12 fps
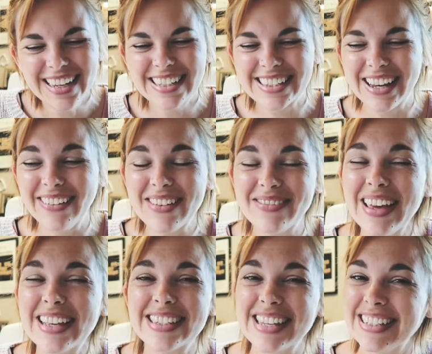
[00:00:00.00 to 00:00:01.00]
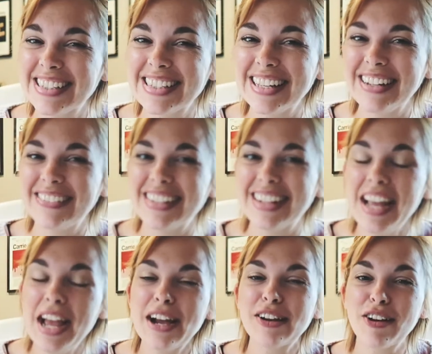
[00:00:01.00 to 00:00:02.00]
So it makes sense that it would
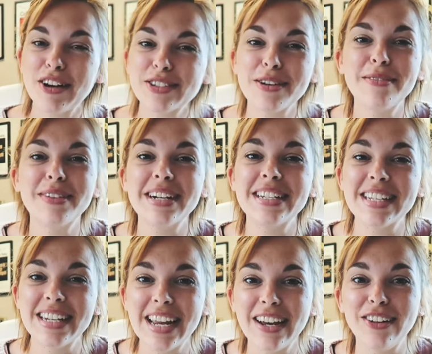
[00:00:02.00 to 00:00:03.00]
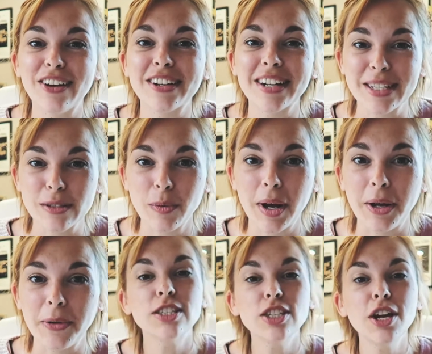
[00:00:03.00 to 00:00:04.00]
cross over into nail art as
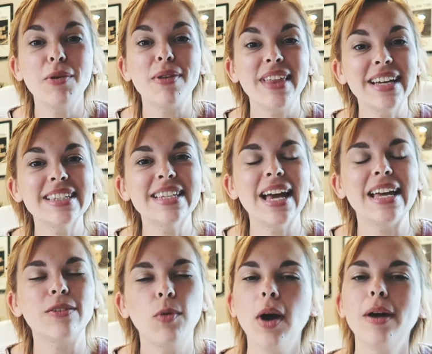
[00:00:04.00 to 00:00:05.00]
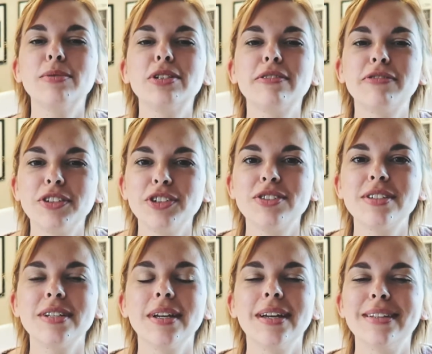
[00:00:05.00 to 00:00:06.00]
well. So that said, welcome to the
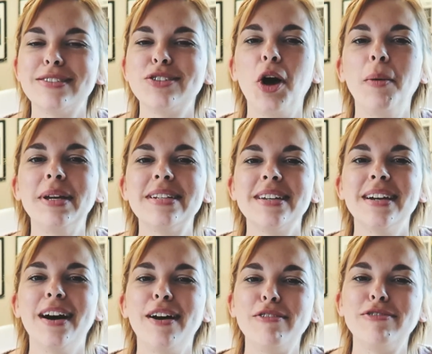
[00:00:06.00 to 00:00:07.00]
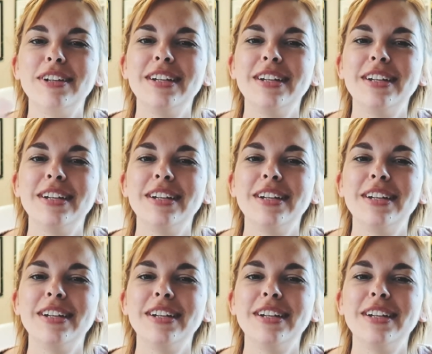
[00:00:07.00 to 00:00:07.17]
first installment of